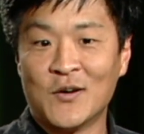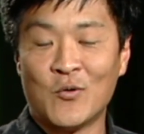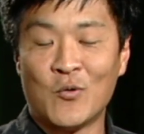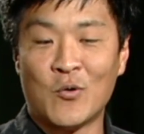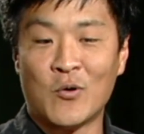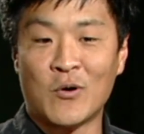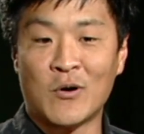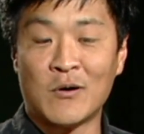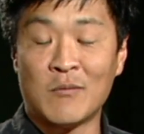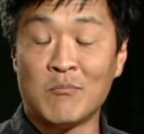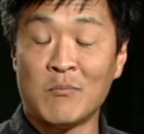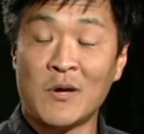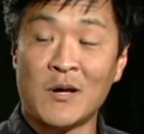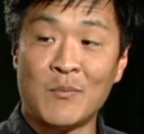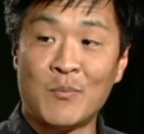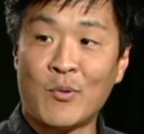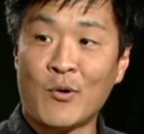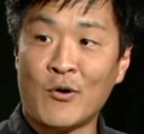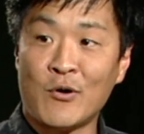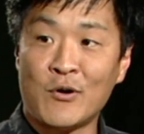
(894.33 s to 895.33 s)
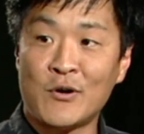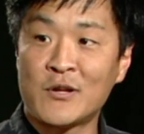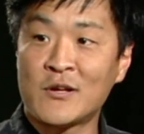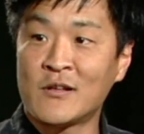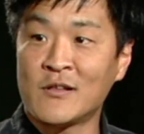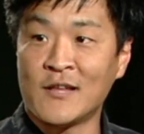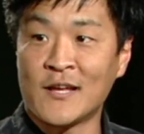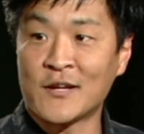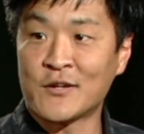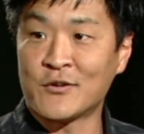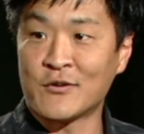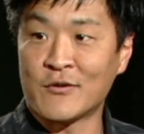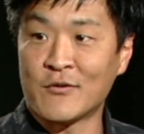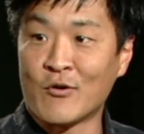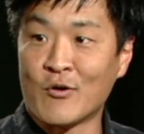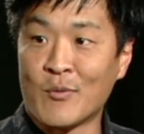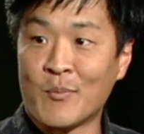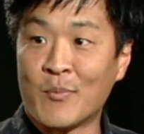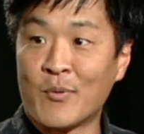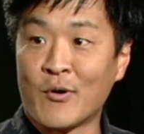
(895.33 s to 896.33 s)
Or a bird collector
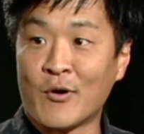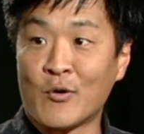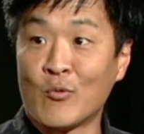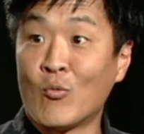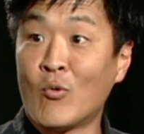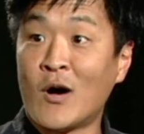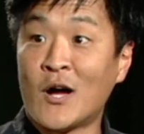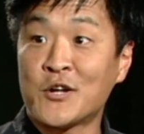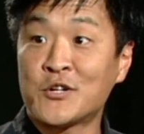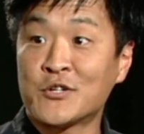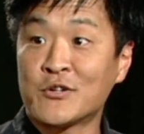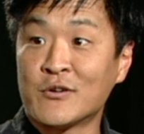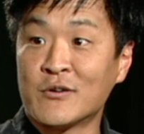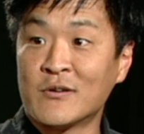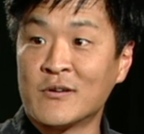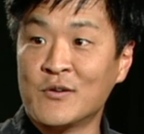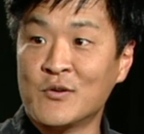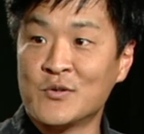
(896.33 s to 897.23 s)
or a bird watcher